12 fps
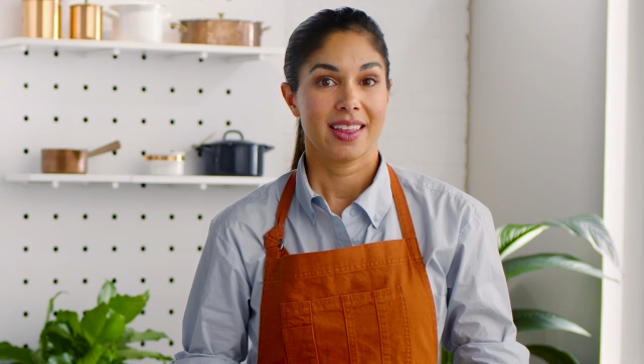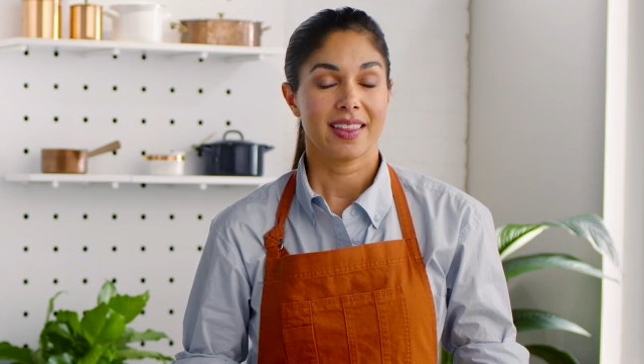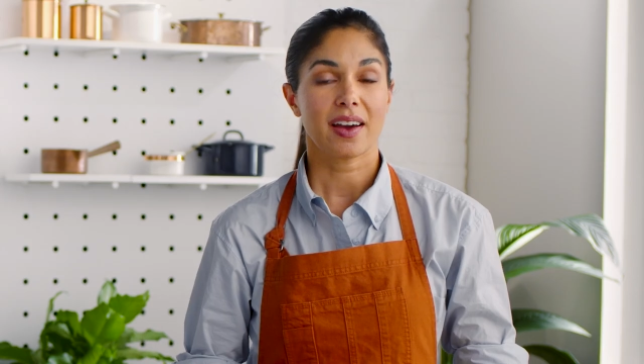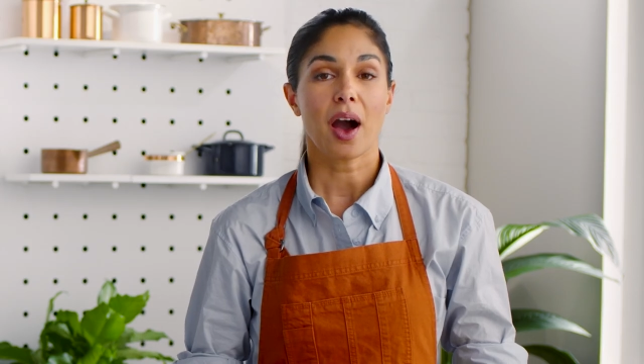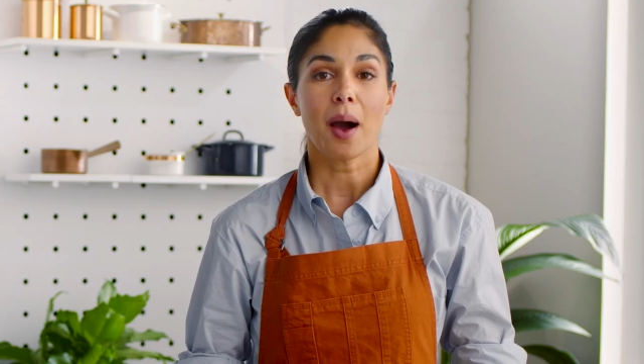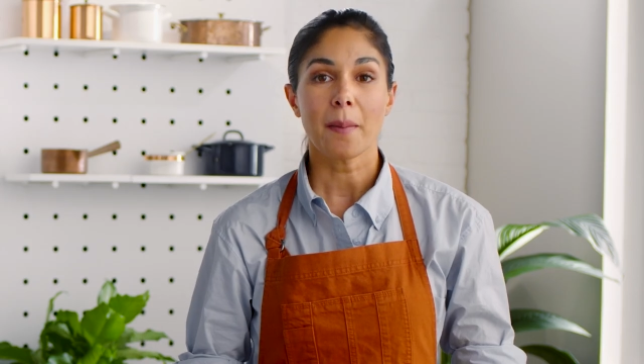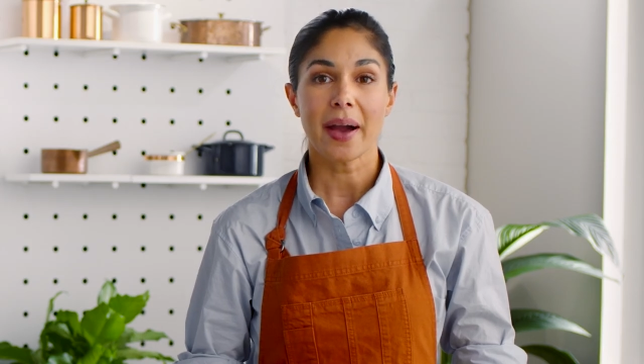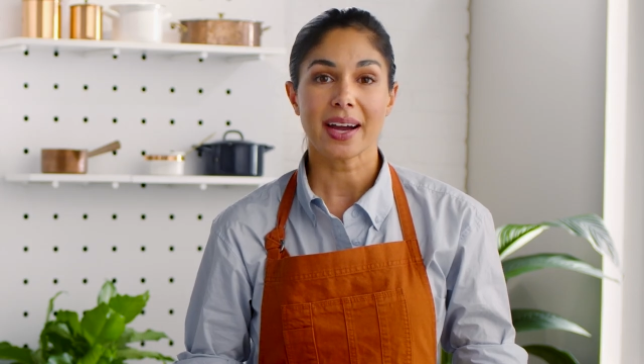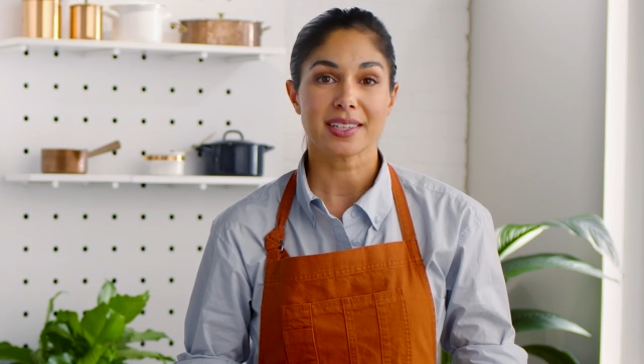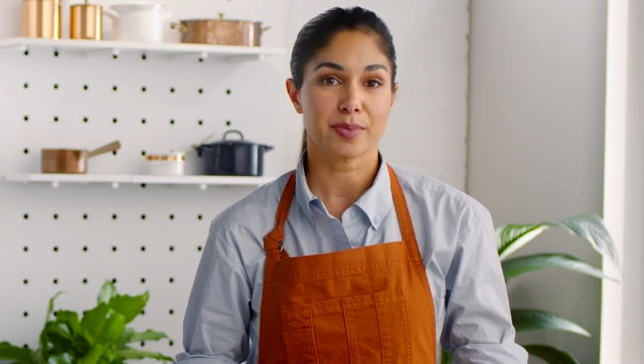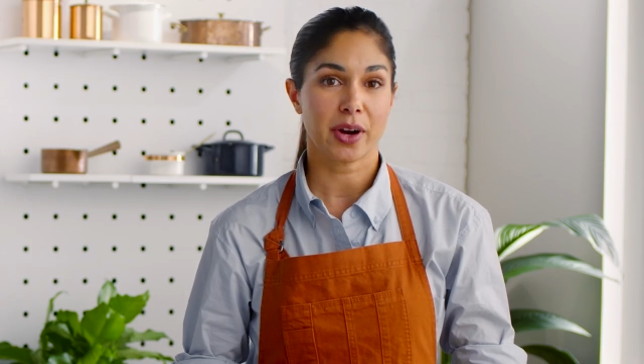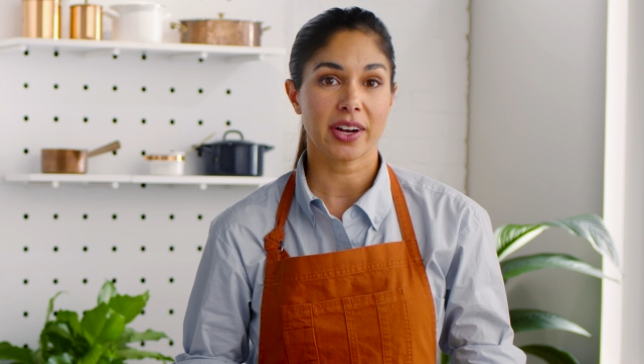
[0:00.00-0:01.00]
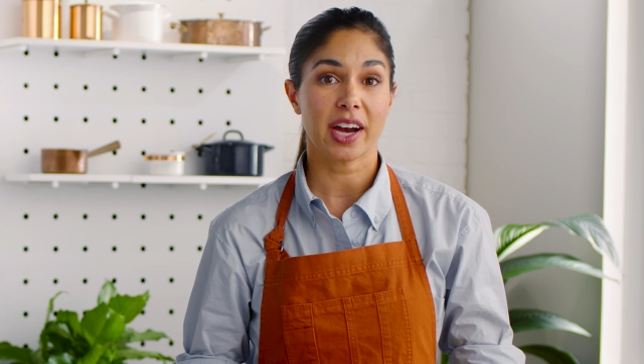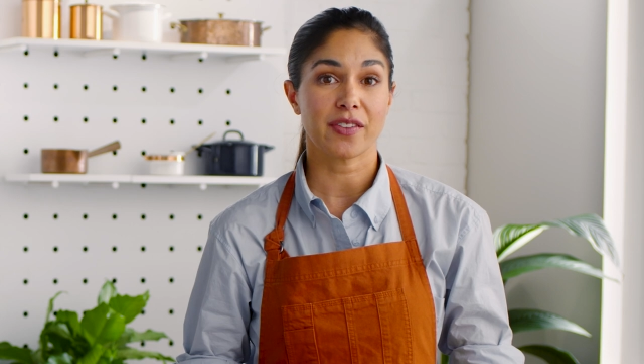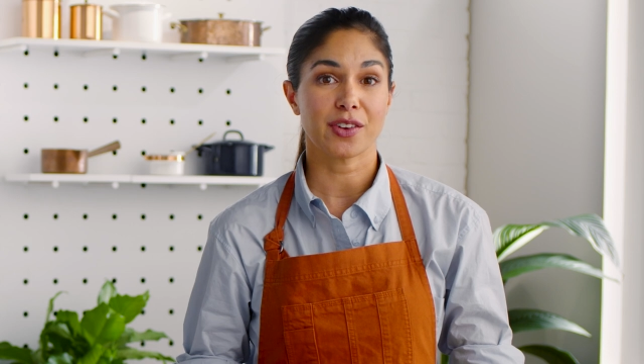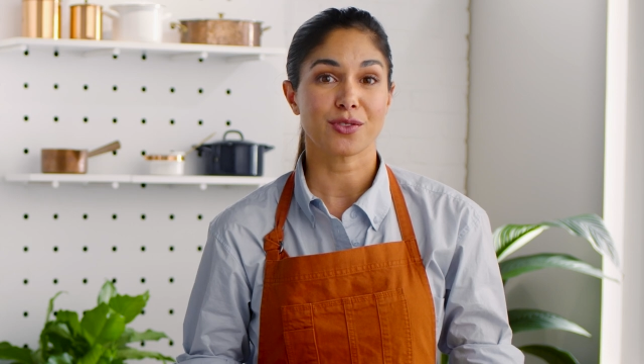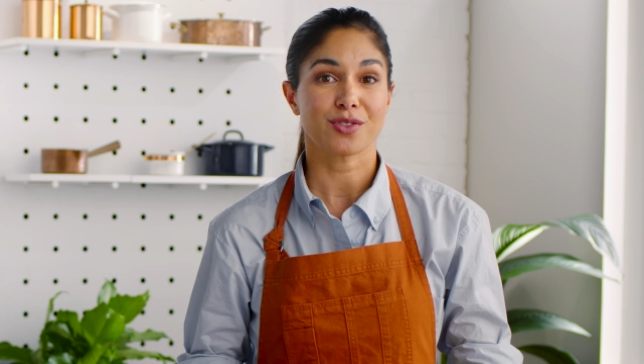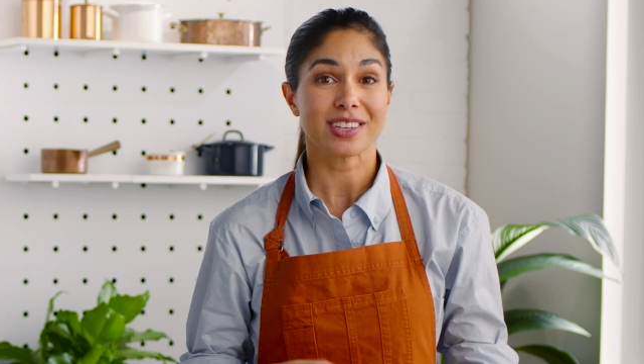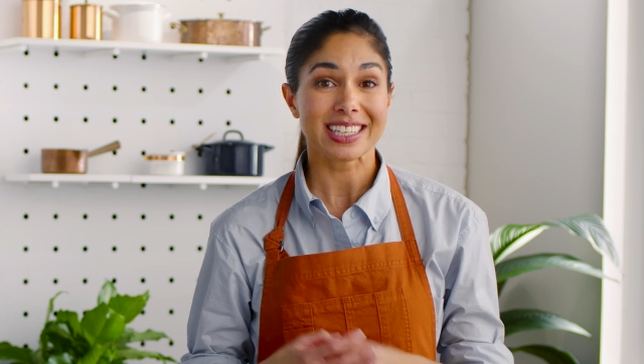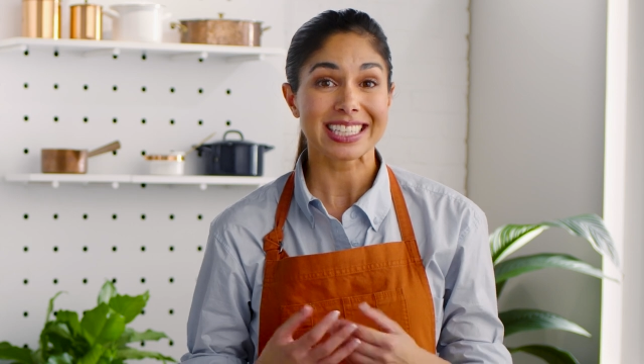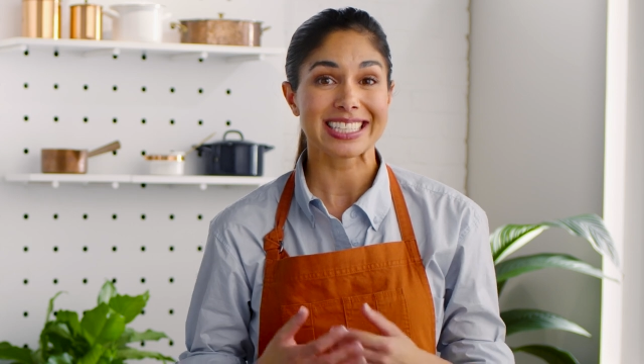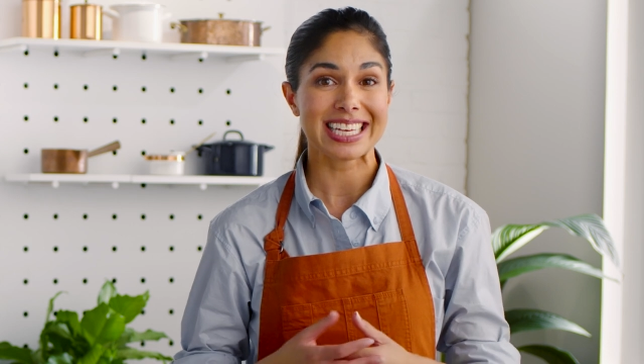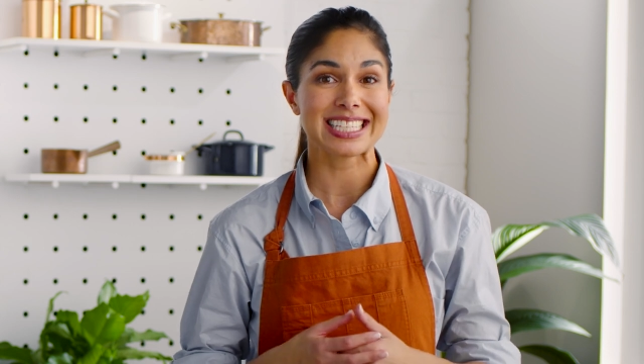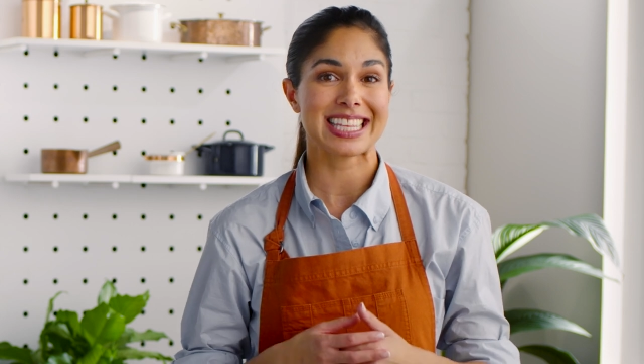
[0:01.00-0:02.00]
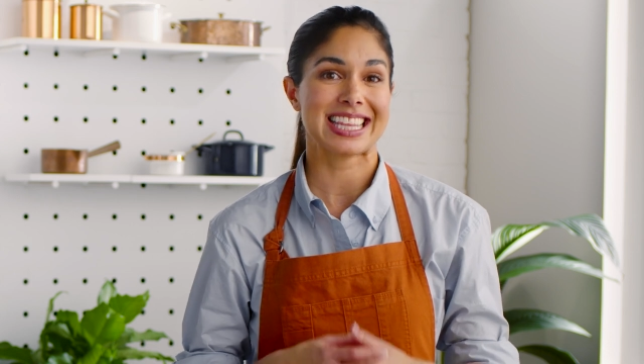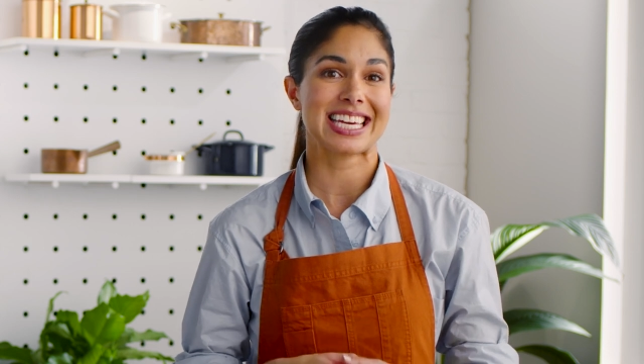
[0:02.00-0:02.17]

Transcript: The Compact Smart Oven really takes the